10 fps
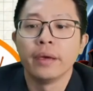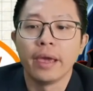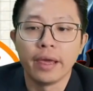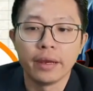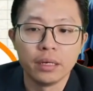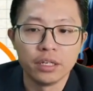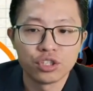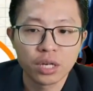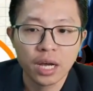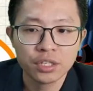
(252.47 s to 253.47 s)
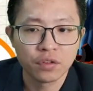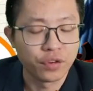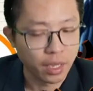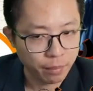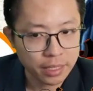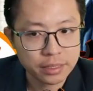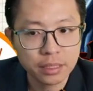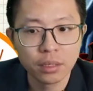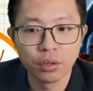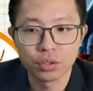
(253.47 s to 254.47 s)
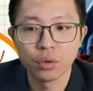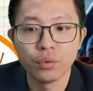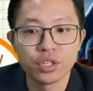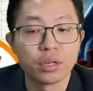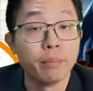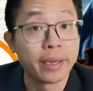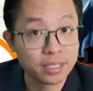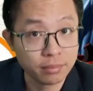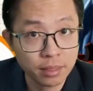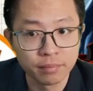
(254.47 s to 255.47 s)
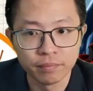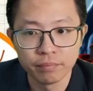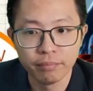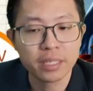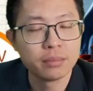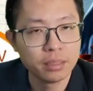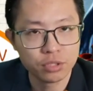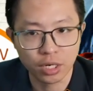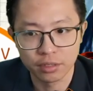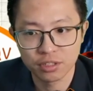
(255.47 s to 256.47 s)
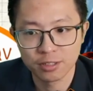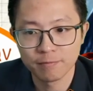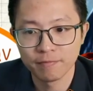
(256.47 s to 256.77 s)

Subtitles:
and the charge of the capacitor also reach the maximum charge.